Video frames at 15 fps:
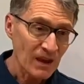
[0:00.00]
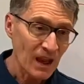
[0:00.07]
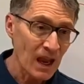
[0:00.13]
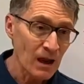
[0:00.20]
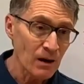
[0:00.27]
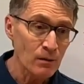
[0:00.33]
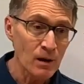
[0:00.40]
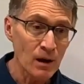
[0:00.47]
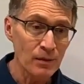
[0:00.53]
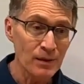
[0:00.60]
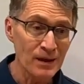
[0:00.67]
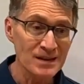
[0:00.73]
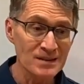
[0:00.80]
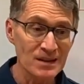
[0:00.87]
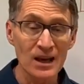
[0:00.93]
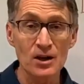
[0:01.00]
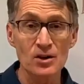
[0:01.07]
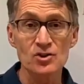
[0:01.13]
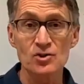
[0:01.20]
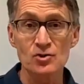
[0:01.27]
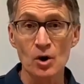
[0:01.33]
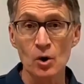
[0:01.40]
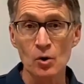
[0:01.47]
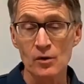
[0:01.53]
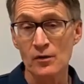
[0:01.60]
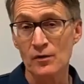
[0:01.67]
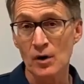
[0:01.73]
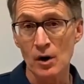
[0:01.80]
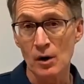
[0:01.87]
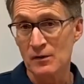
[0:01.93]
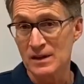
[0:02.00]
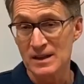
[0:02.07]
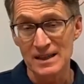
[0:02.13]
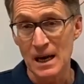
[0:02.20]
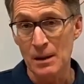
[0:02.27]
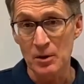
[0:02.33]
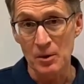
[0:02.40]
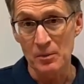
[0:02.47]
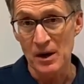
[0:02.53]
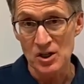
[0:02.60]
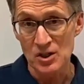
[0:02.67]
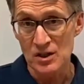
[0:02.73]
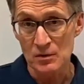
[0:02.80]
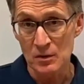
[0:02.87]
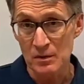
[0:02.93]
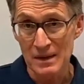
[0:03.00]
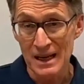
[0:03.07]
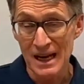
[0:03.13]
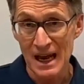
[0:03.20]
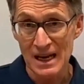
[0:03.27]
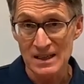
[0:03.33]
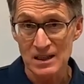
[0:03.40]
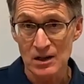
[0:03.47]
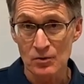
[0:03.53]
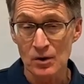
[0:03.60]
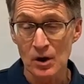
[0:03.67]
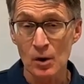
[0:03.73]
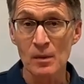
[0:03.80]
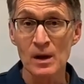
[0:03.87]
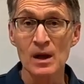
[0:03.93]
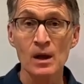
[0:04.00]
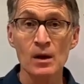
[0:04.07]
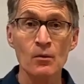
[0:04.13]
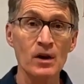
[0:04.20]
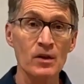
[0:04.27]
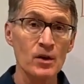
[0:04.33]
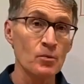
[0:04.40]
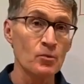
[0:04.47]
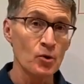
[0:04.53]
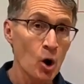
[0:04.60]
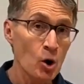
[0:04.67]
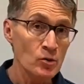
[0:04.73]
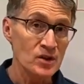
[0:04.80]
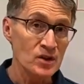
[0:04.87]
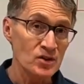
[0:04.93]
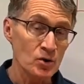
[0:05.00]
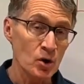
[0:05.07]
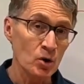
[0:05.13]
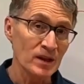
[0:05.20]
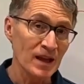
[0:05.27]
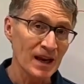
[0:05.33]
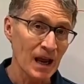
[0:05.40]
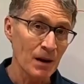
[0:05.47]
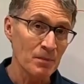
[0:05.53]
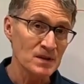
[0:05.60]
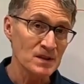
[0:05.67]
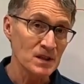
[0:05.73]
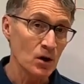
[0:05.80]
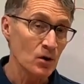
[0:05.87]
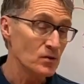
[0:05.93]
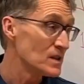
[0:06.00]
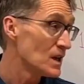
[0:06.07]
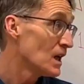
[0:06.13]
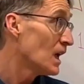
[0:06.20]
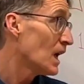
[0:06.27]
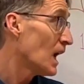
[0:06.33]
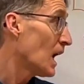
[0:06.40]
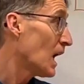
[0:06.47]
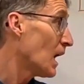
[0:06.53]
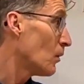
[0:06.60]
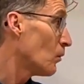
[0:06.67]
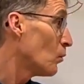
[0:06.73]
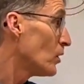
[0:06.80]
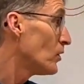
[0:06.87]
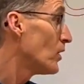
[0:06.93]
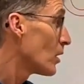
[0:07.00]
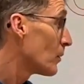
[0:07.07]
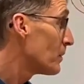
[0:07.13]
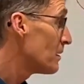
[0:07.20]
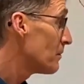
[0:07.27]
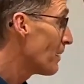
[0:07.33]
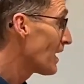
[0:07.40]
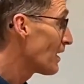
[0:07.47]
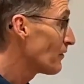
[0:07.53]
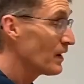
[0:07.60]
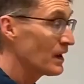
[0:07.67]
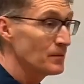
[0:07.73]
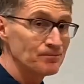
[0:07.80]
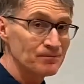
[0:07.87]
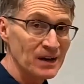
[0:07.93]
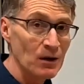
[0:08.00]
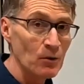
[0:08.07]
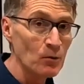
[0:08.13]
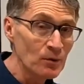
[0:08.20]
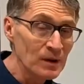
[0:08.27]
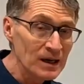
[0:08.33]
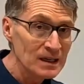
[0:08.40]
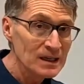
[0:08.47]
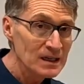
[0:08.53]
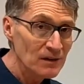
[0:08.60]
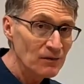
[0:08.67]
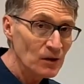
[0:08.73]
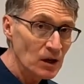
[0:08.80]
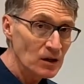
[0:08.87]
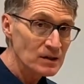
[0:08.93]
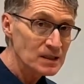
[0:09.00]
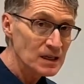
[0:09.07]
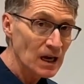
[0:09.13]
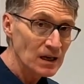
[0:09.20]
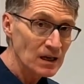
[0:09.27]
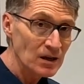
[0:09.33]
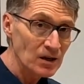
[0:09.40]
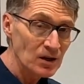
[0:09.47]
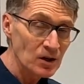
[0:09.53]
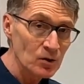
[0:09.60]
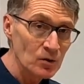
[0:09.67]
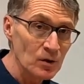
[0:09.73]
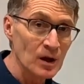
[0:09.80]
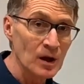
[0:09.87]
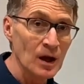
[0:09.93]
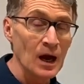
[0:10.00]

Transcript: and things like a stroke, for example, are patients with MELAS syndrome, where they're prone to stroke-like episodes, would there be benefit? Now, really difficult study to do.